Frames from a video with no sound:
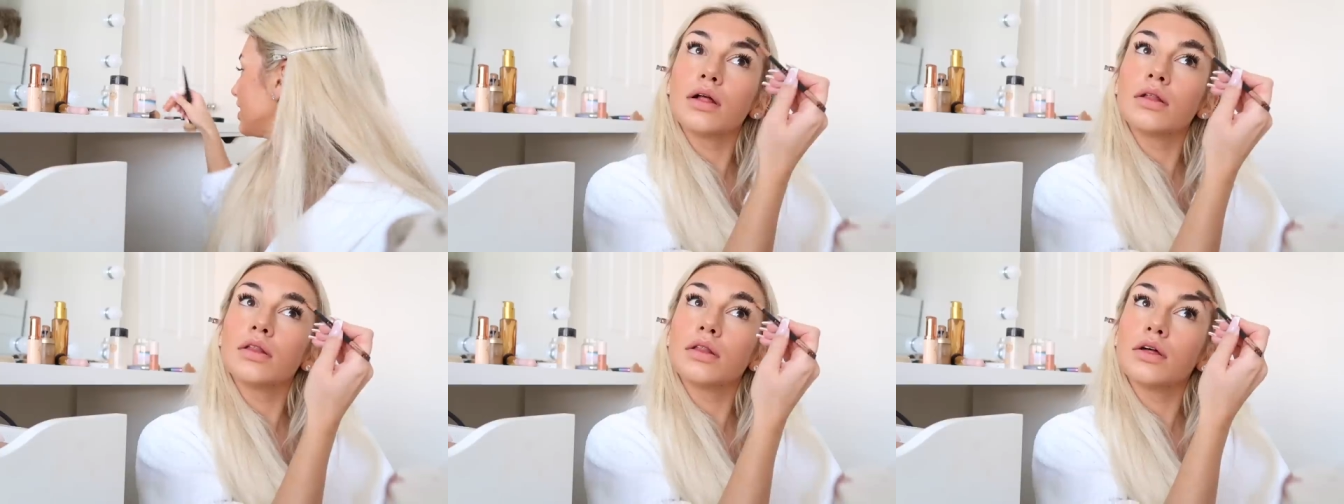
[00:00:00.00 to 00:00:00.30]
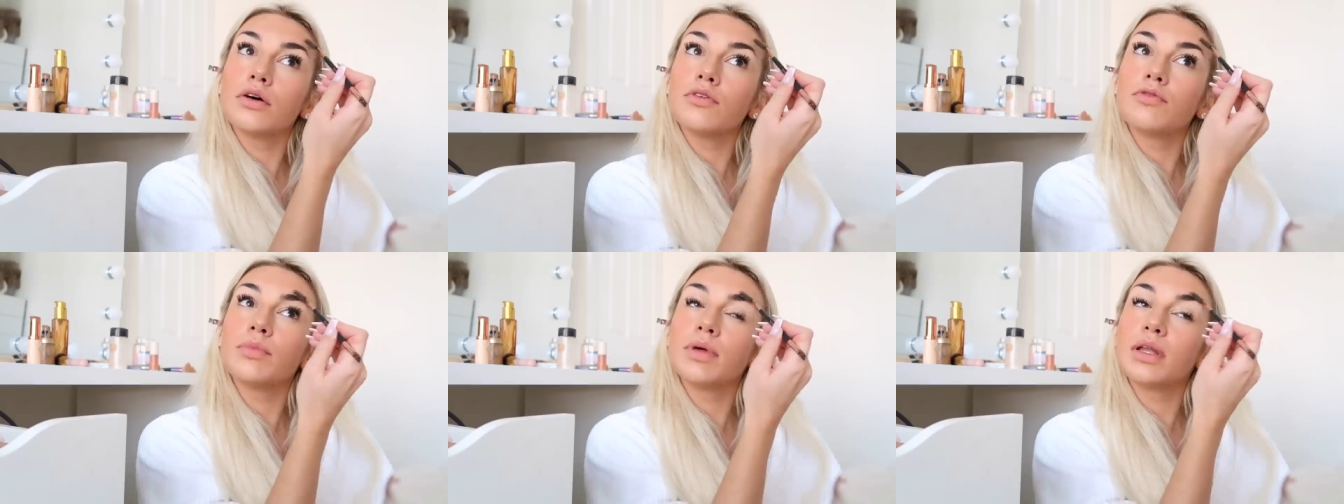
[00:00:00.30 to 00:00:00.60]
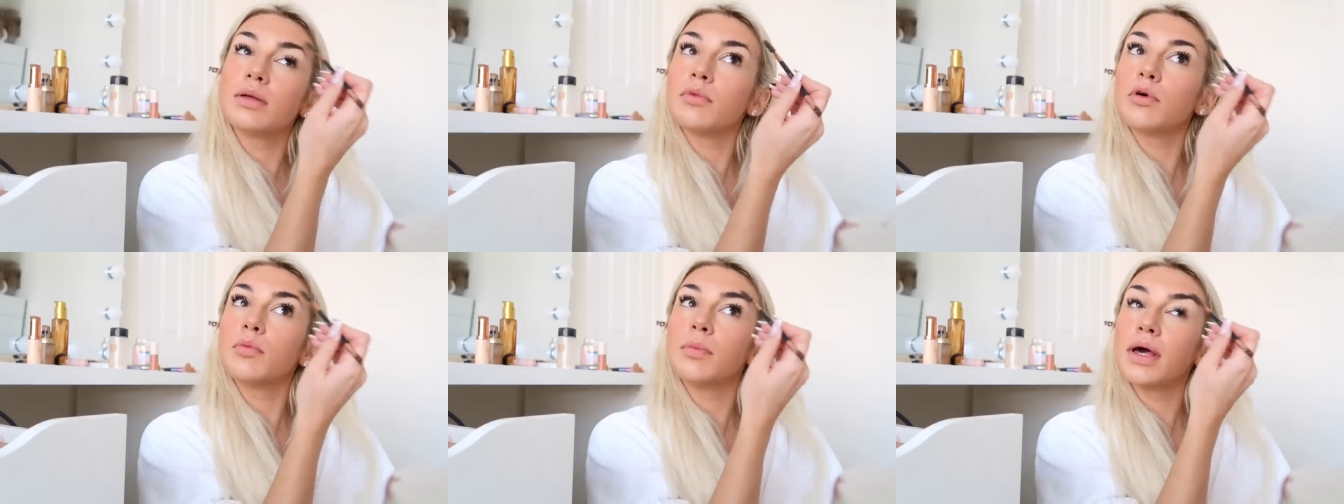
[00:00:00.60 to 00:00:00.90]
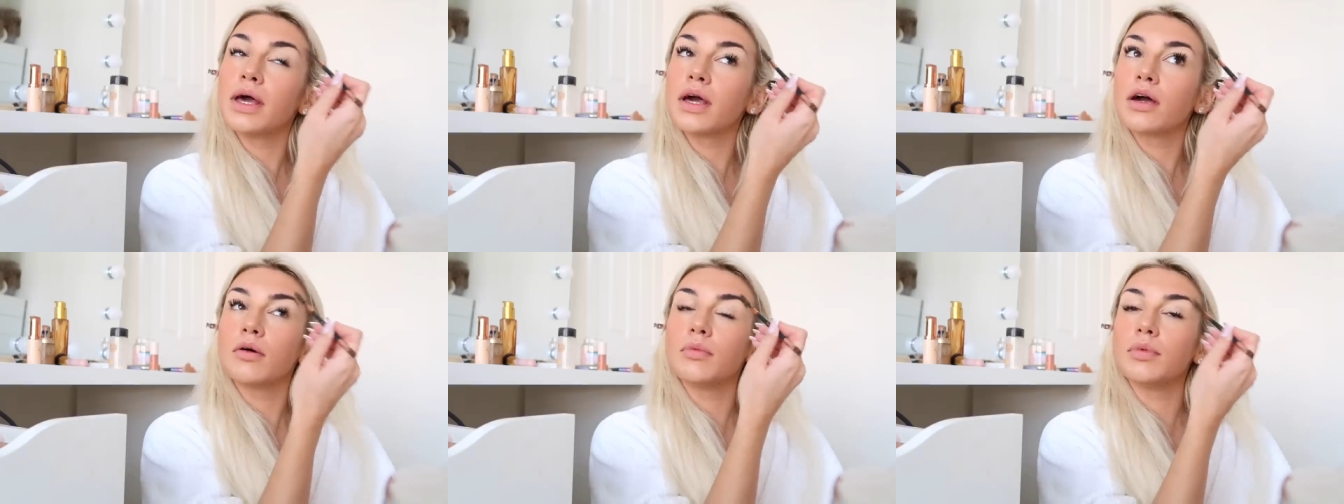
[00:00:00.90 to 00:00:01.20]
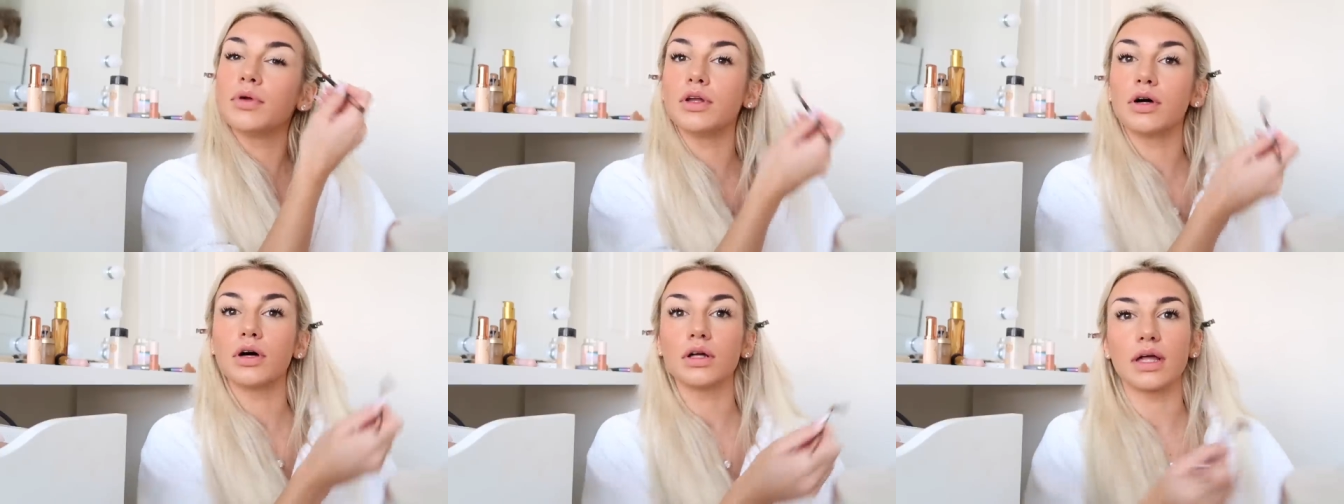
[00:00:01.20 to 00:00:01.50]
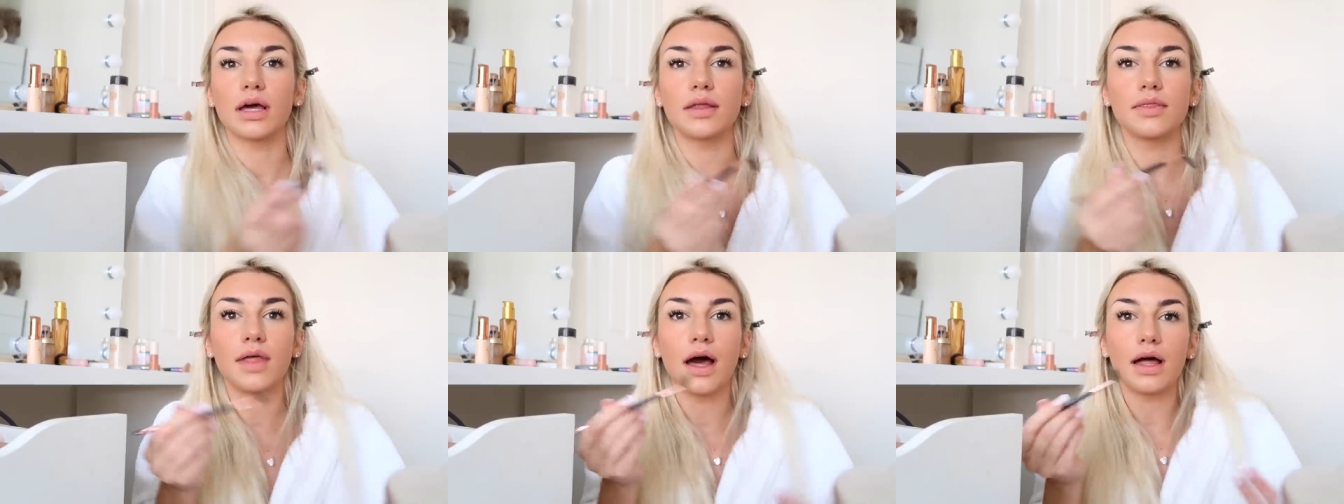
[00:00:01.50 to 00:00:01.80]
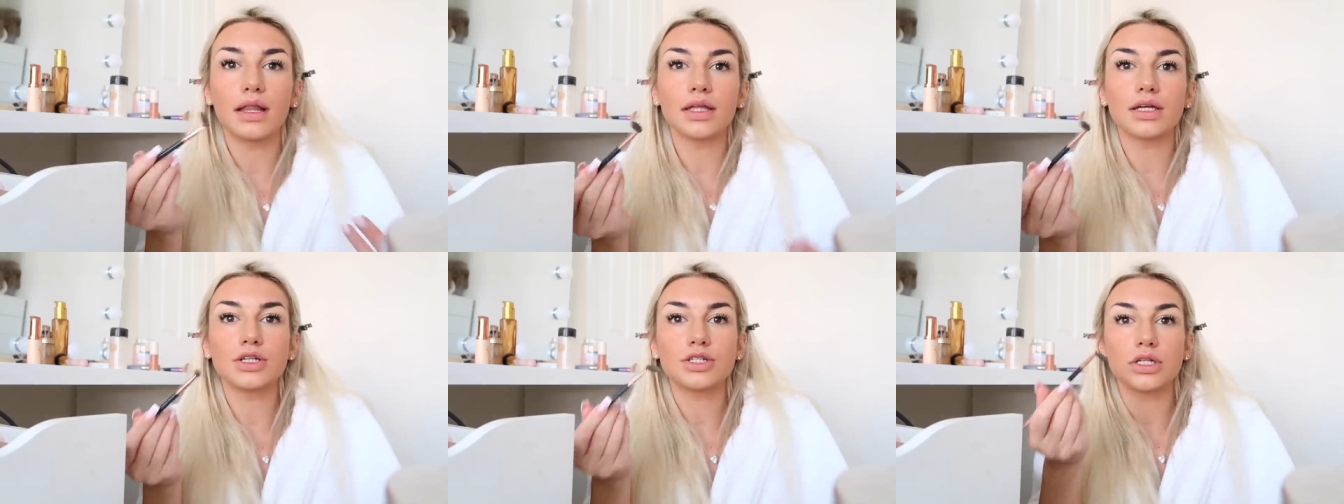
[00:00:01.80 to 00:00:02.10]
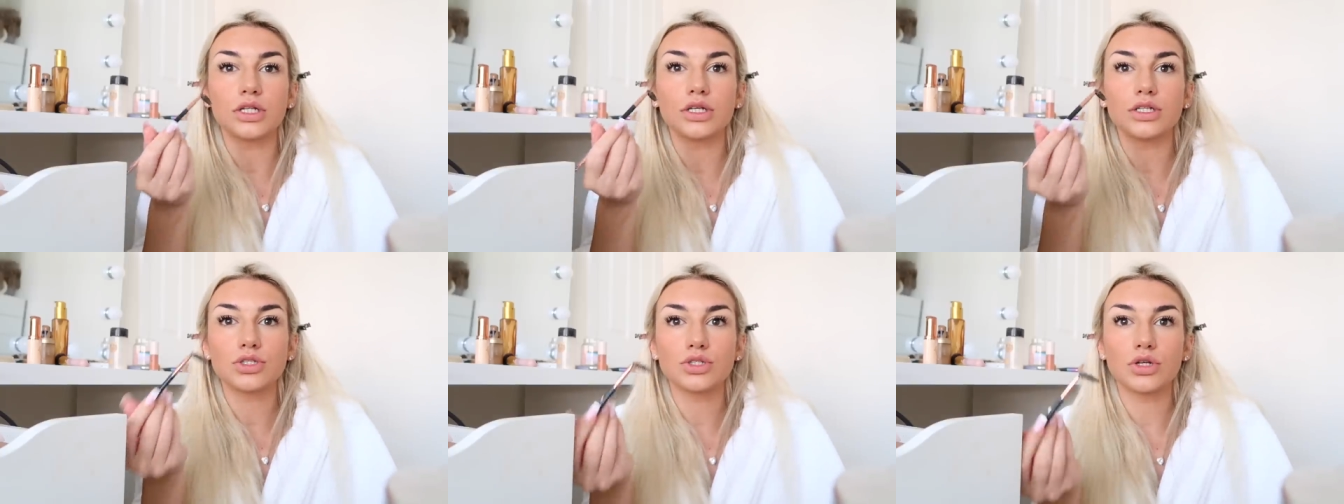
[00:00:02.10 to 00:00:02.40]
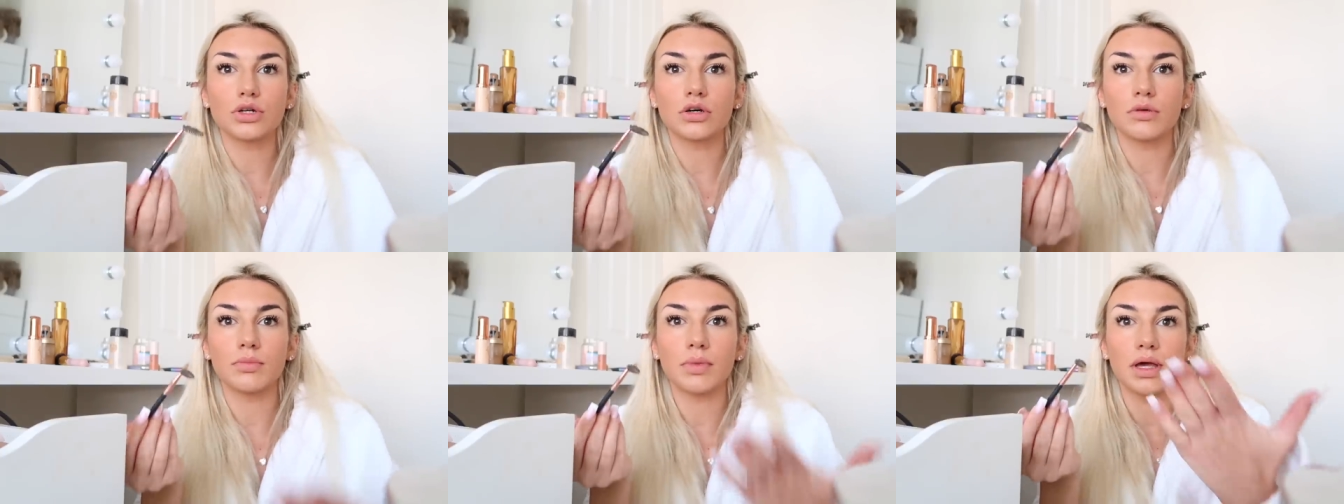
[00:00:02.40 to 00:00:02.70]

I love minimal makeup, you know, like that literally has took